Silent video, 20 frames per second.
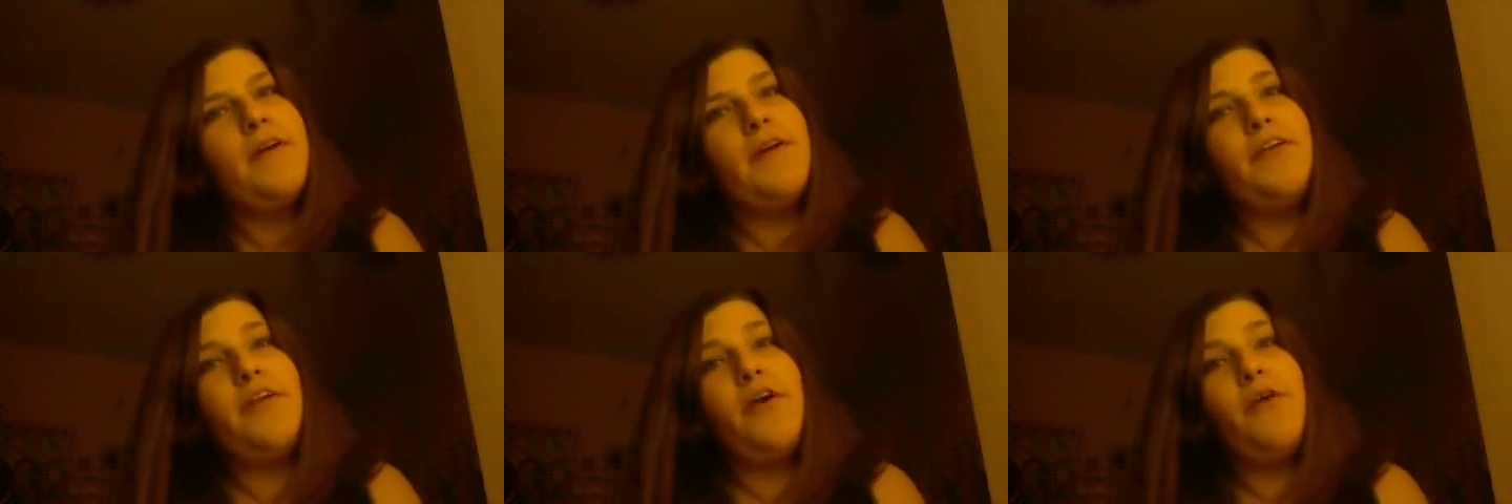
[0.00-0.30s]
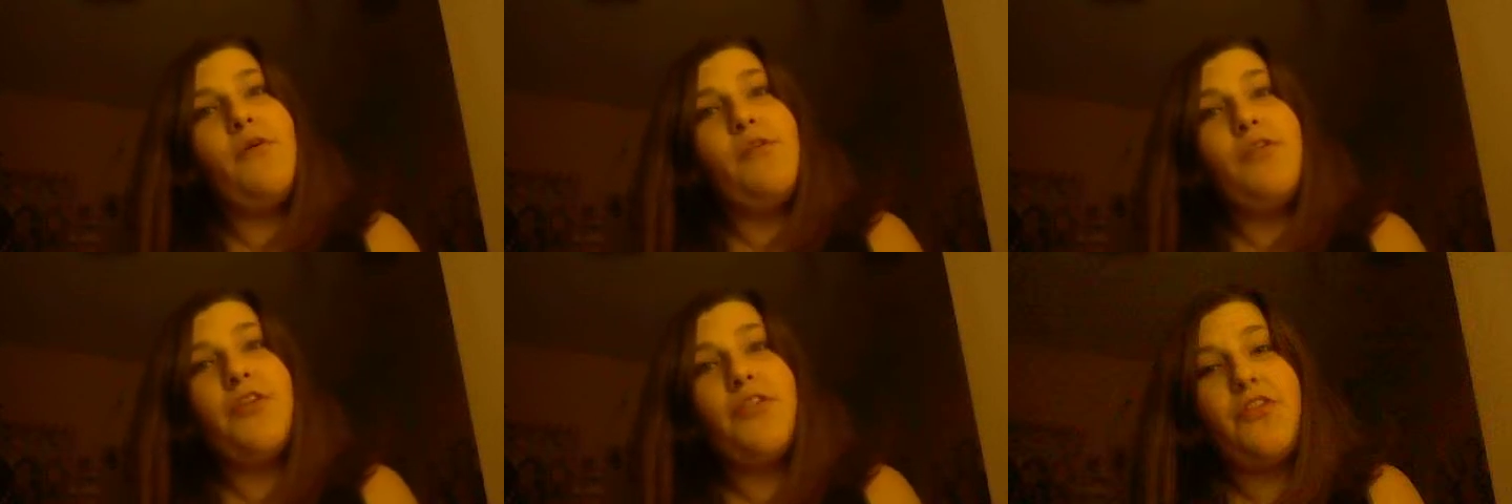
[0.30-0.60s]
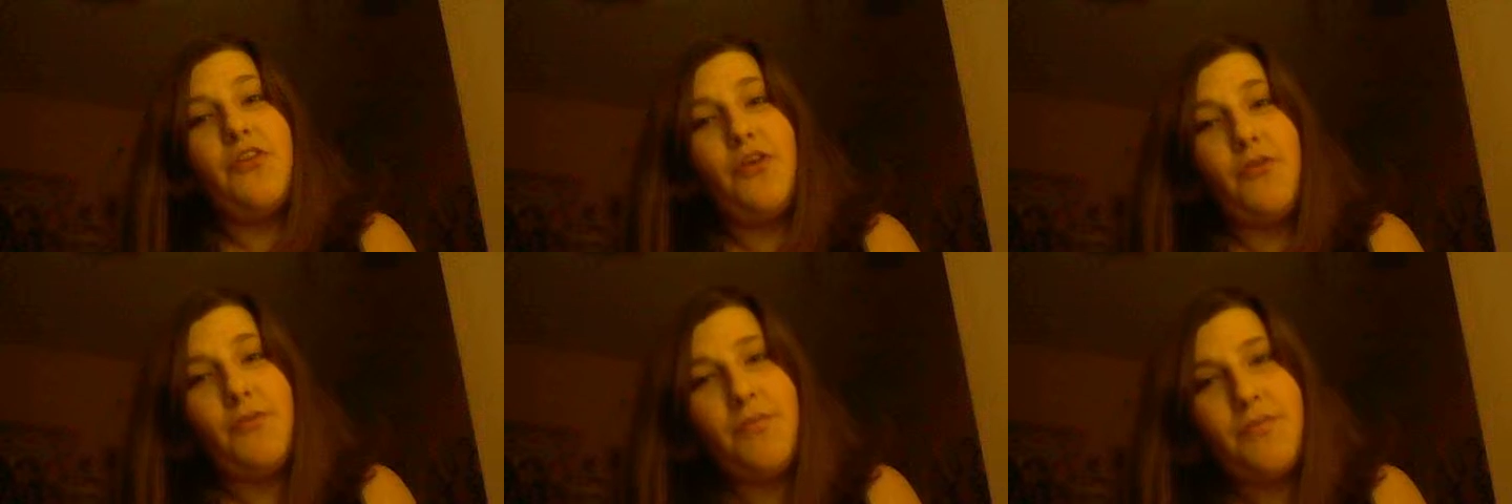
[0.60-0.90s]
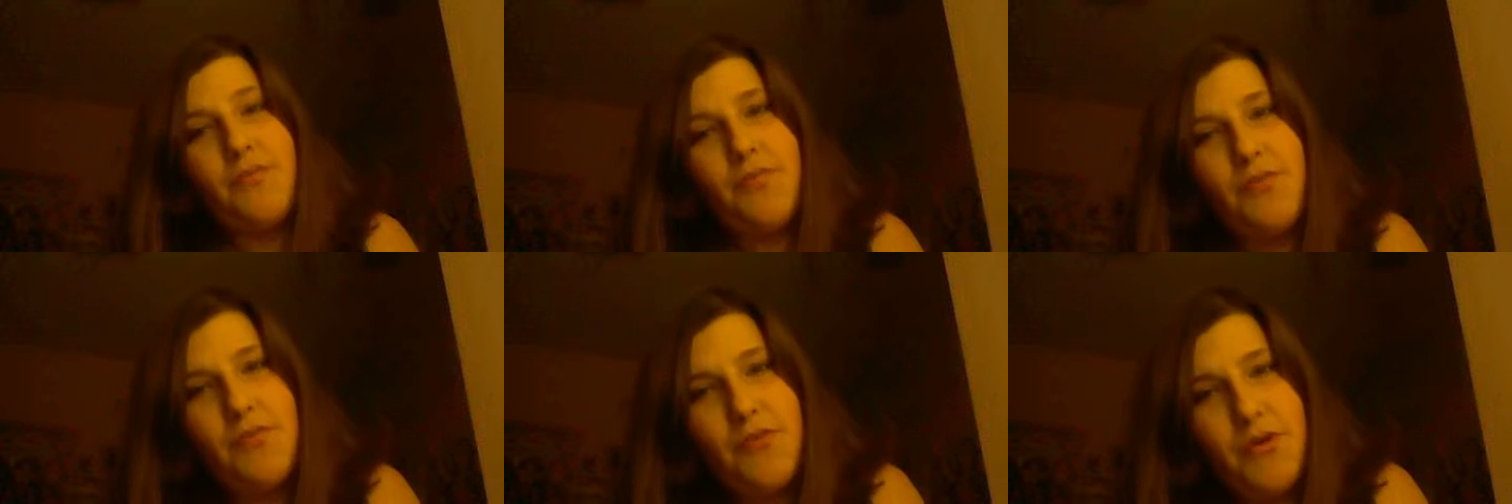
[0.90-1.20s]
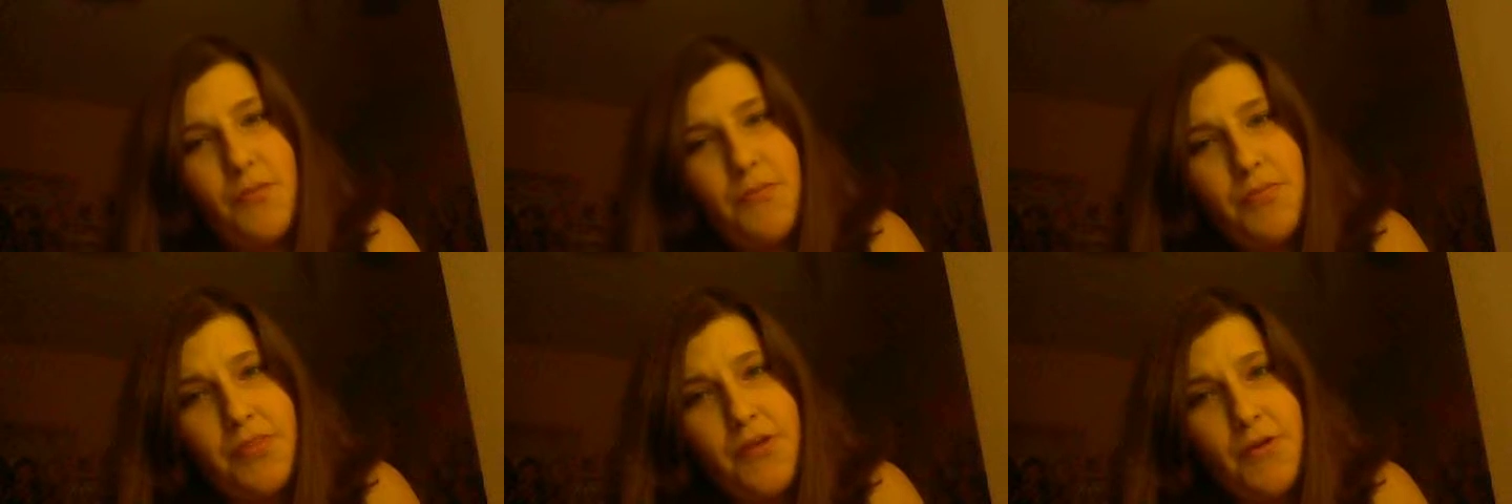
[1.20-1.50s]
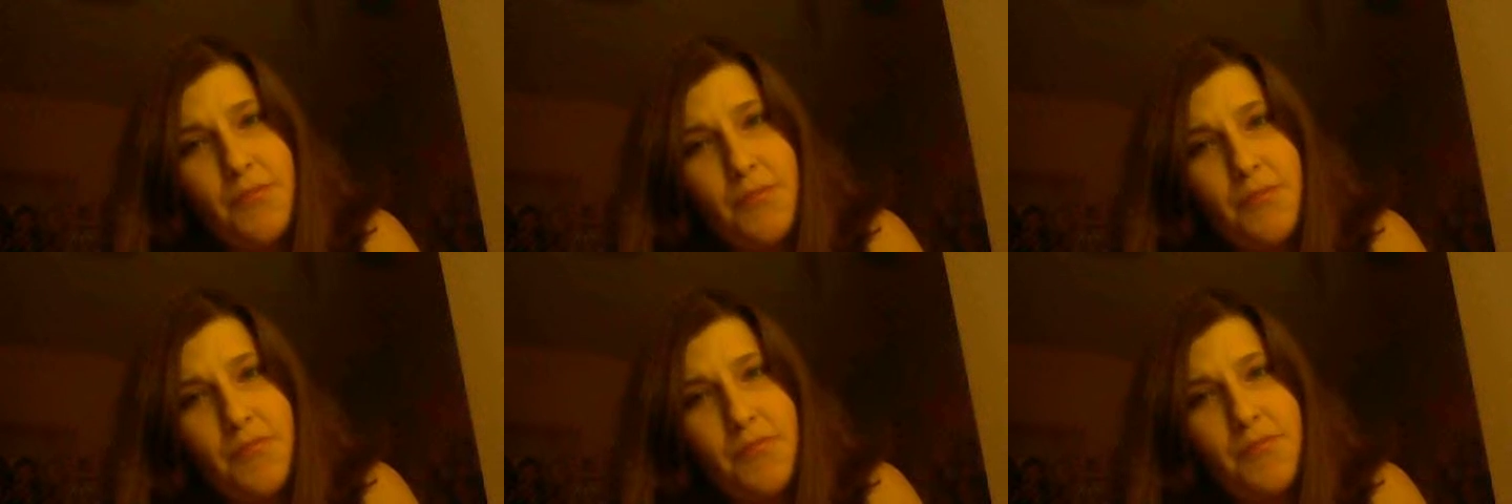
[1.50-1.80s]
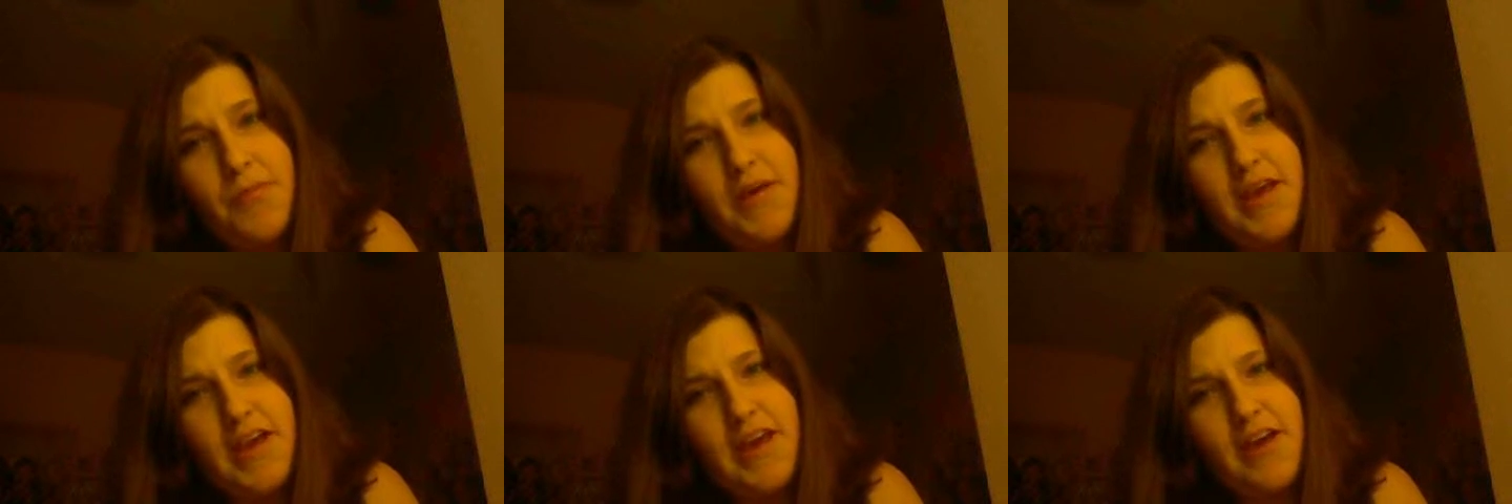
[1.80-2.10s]
You know, and then they're
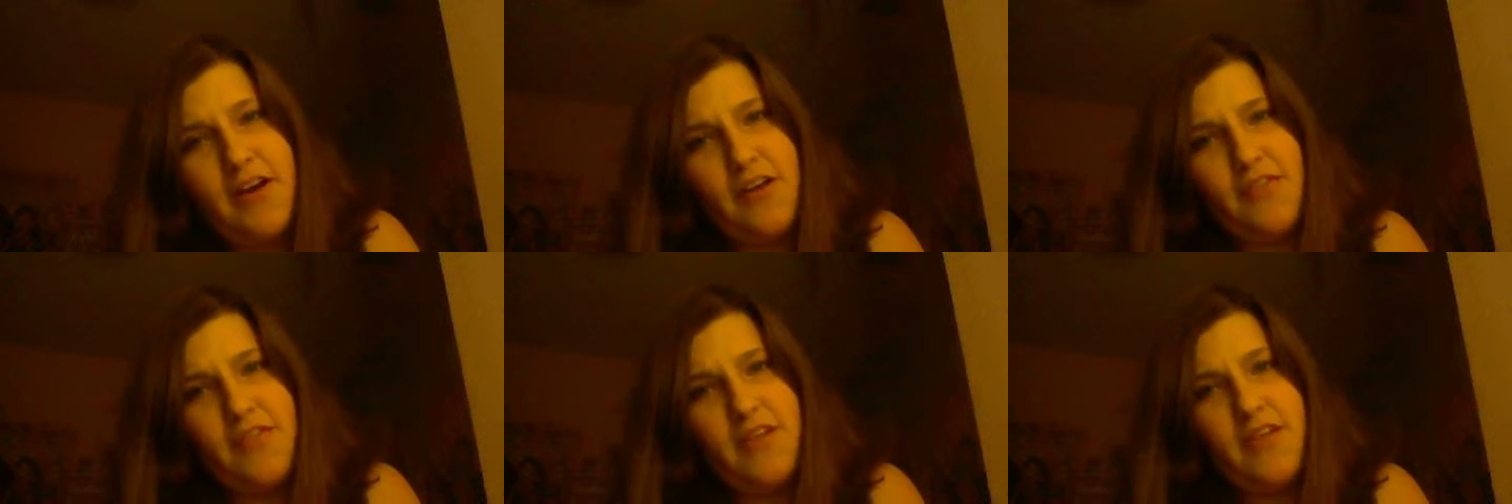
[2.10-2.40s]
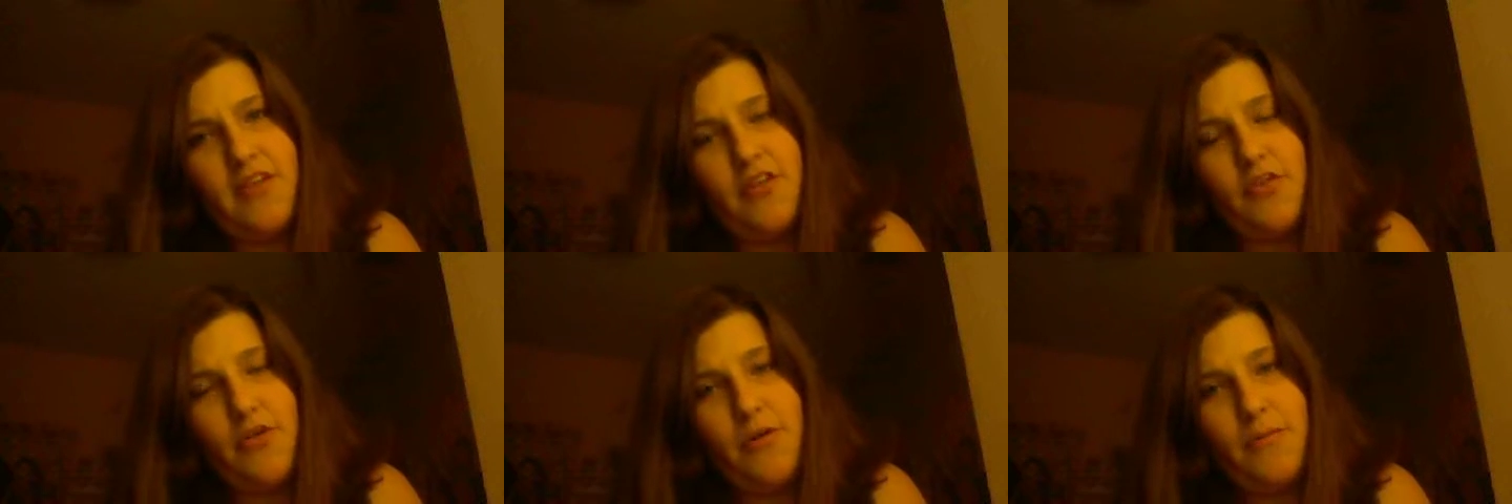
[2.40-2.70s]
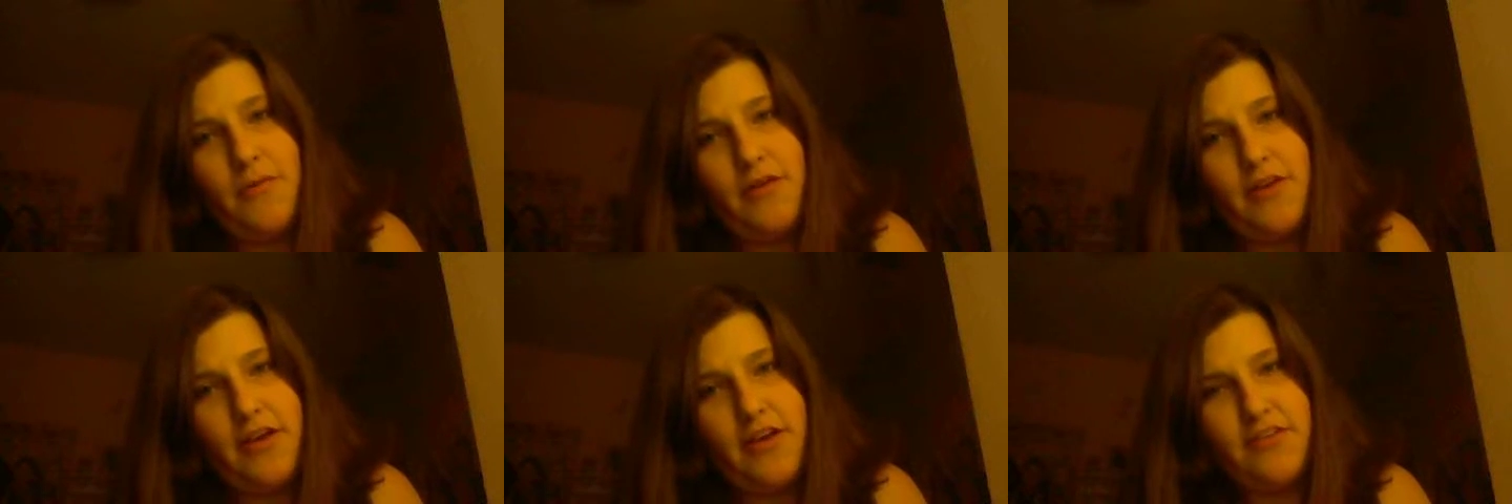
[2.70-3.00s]
pickier than normal